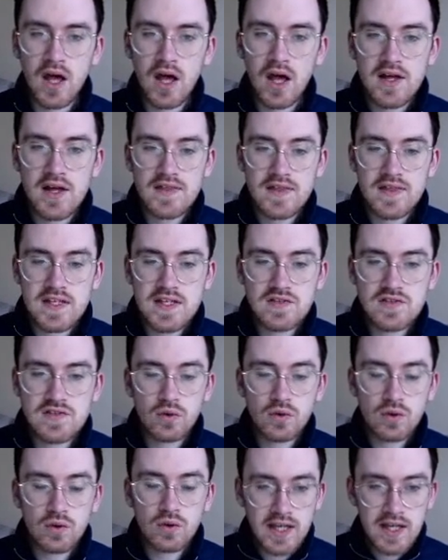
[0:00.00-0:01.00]
these 4
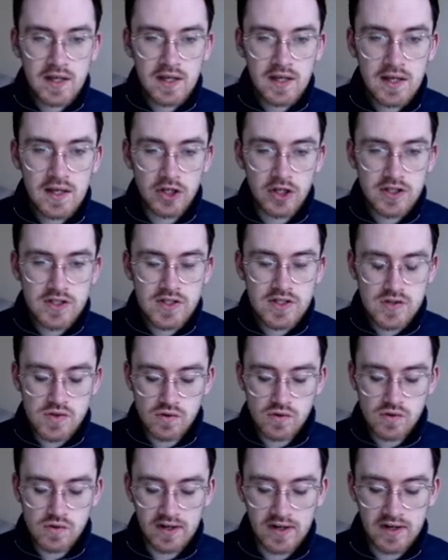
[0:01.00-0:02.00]
key words, so
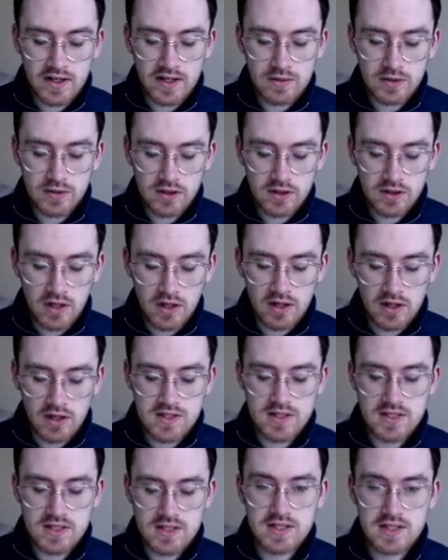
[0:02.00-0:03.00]
variable,
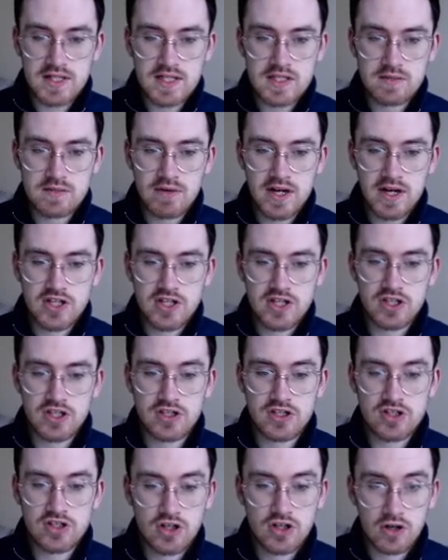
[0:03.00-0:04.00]
constant, expression, and
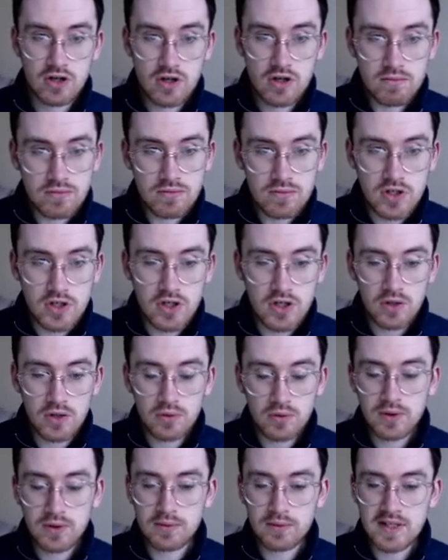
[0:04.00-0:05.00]
term, knowing
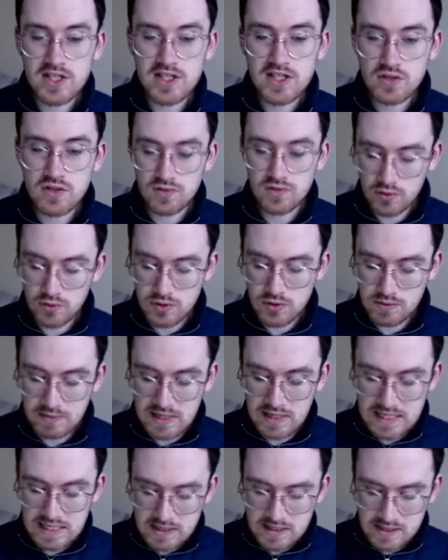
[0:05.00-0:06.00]
what each of those
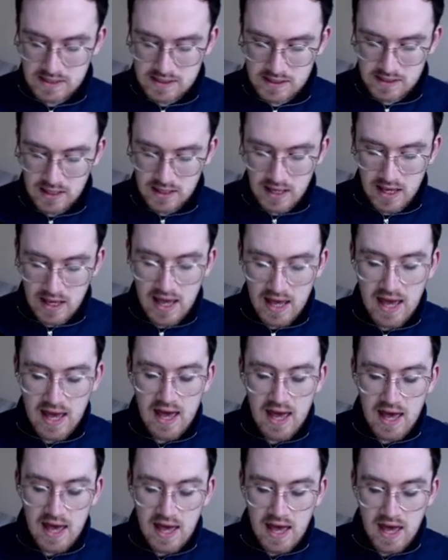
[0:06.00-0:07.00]
means.
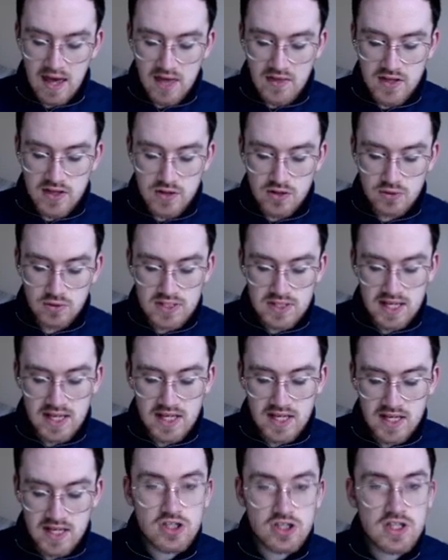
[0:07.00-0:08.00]
The
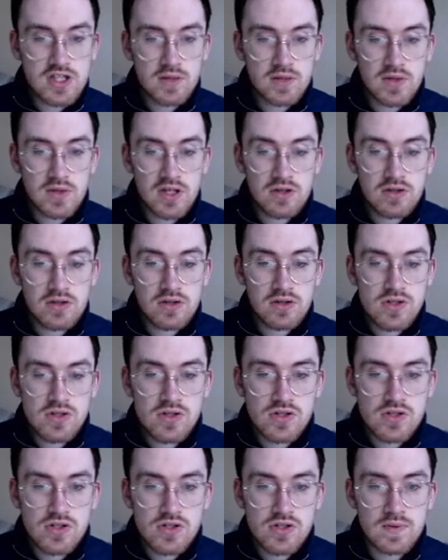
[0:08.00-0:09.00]
notation that we use,
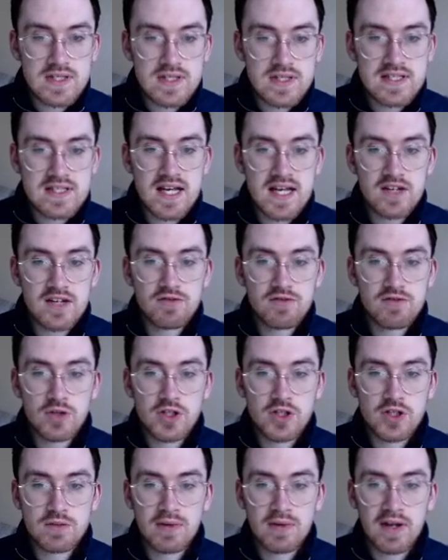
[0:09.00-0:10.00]
so instead of
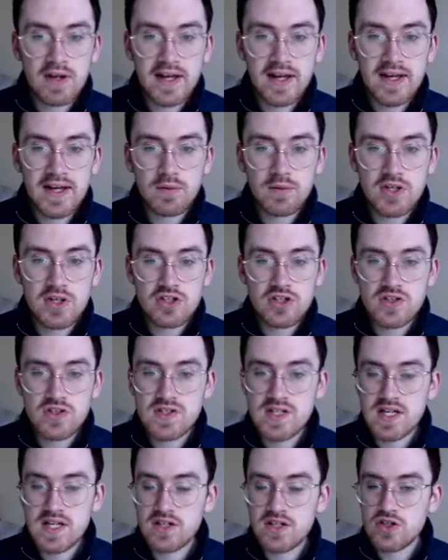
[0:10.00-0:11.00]
multiplying, we just say
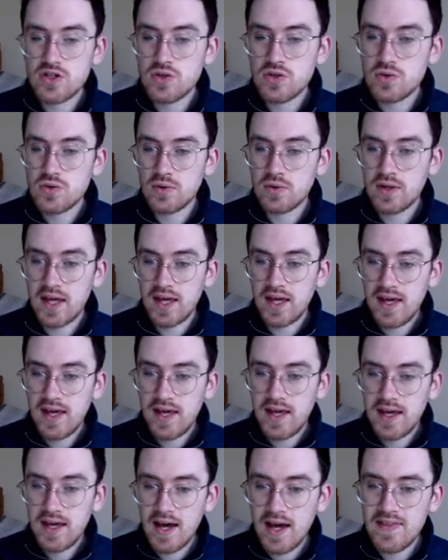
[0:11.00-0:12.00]
2k,
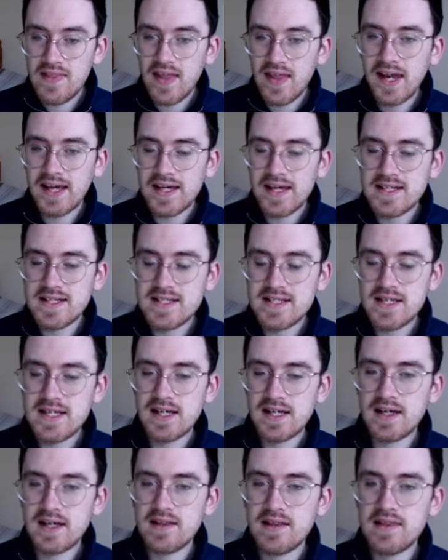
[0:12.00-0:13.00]
and that idea
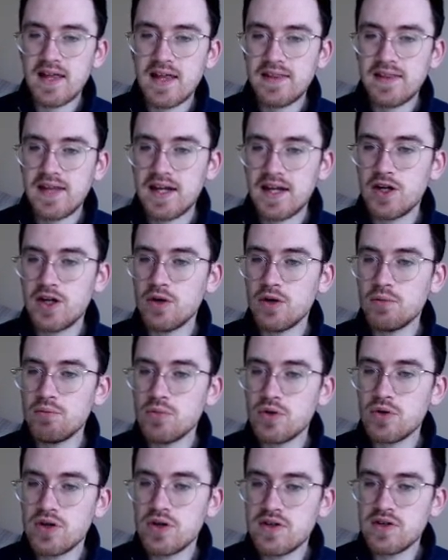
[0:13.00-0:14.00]
that that number
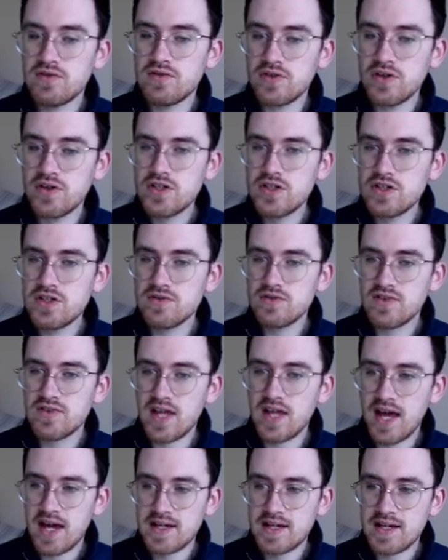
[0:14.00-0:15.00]
in front of the
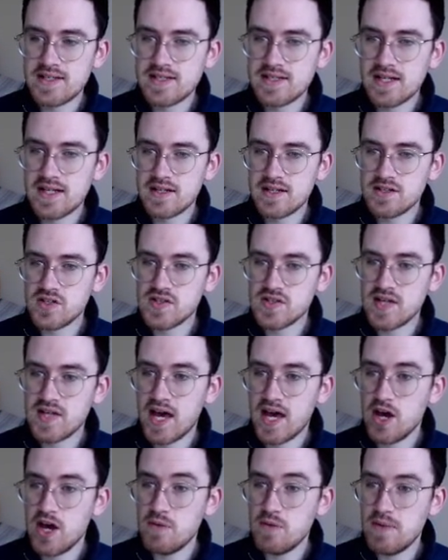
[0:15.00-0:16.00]
x tells us how
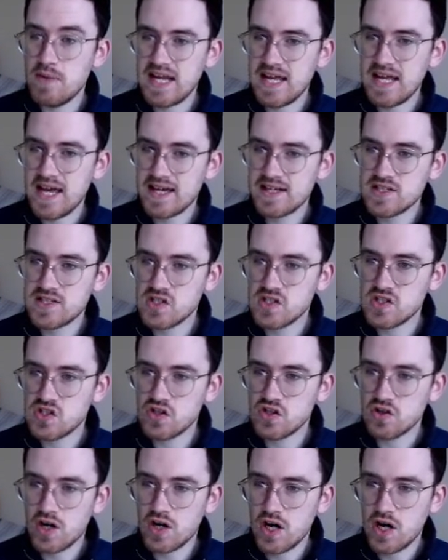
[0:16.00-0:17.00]
many x's there
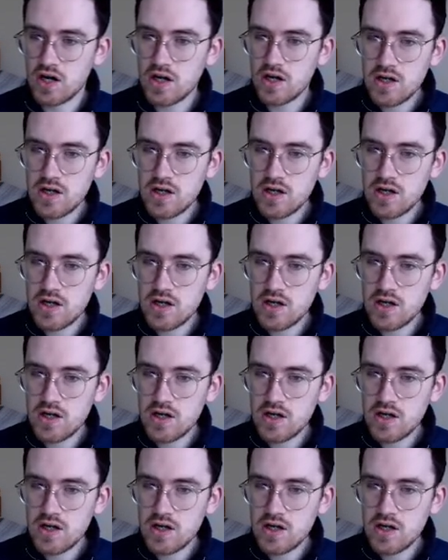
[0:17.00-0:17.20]
are.